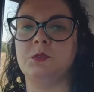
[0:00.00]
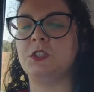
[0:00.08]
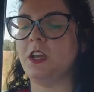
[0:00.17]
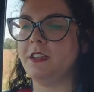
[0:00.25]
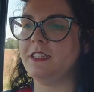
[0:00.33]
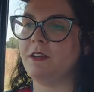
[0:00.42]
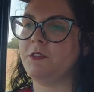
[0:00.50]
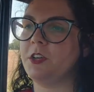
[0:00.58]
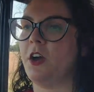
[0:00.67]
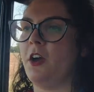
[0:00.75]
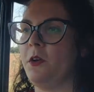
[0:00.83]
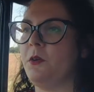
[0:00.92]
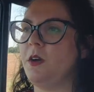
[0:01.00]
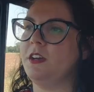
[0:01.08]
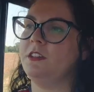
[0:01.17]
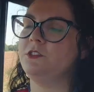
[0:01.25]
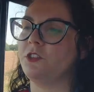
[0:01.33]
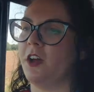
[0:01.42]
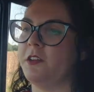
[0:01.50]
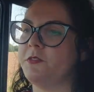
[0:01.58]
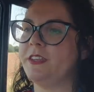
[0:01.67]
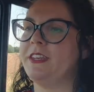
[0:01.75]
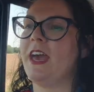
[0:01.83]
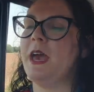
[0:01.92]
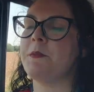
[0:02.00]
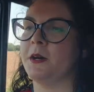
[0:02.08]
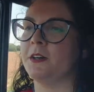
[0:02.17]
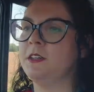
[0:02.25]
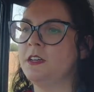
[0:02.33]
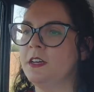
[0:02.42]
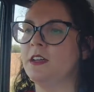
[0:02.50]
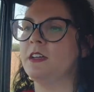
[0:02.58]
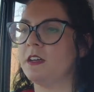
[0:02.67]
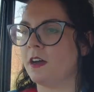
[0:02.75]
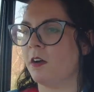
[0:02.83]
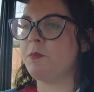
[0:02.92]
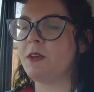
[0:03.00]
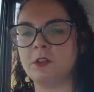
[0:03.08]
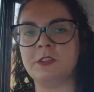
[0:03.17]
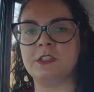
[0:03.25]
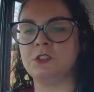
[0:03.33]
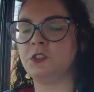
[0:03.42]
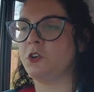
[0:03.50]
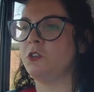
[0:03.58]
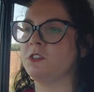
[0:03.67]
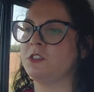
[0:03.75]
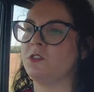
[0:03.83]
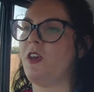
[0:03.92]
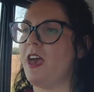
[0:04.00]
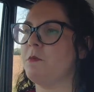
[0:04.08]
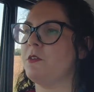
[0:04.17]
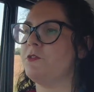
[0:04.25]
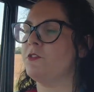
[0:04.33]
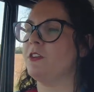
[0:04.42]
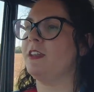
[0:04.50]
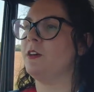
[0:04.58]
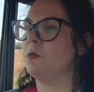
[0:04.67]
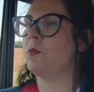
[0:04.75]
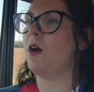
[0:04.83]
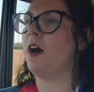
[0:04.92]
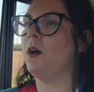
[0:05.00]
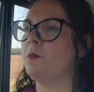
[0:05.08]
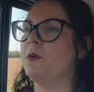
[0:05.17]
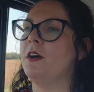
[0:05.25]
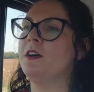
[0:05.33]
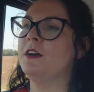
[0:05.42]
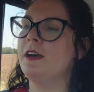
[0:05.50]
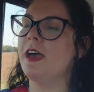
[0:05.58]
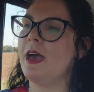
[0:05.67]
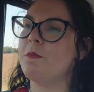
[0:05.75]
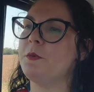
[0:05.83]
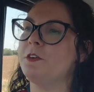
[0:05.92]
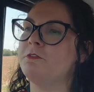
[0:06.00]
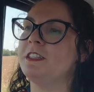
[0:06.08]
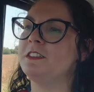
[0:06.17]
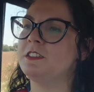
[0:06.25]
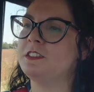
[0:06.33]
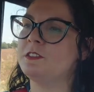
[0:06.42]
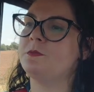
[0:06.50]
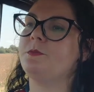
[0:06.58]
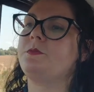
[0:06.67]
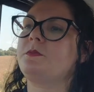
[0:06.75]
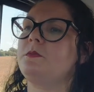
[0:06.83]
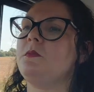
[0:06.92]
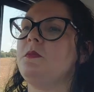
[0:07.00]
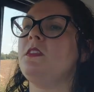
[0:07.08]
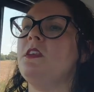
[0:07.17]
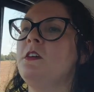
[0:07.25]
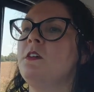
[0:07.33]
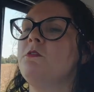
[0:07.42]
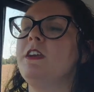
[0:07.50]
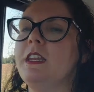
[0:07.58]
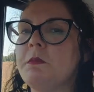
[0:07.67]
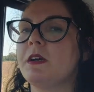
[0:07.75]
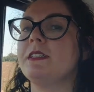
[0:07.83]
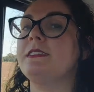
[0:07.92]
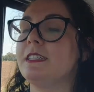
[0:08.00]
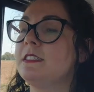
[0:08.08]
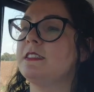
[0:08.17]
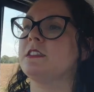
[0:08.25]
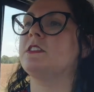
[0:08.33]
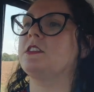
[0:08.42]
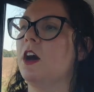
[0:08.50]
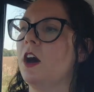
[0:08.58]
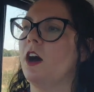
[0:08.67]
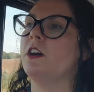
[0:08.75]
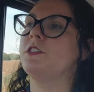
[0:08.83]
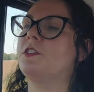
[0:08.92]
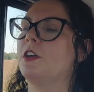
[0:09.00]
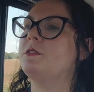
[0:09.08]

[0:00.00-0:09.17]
would you like to have a go at driving Emma? I've been on the insurance for Emma for a little while, but Emma is really my sister's car, so